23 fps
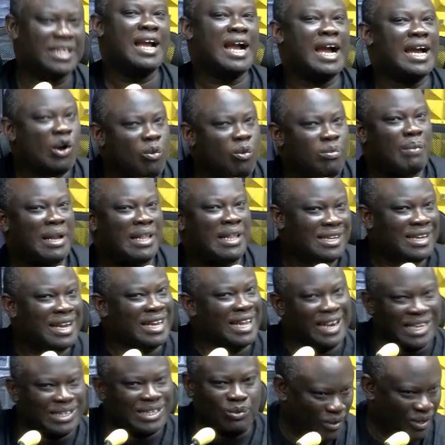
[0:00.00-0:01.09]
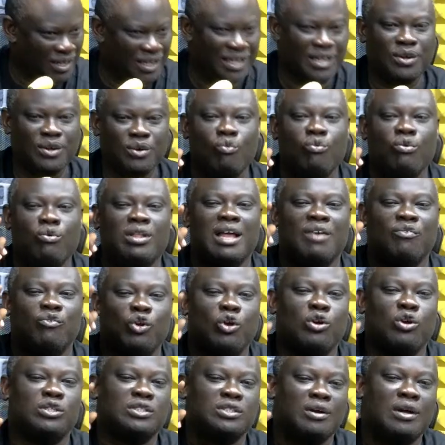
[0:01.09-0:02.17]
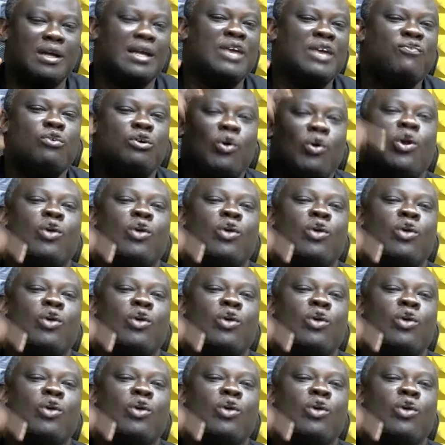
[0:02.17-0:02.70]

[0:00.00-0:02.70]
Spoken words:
And I'm the what I've lost, if not of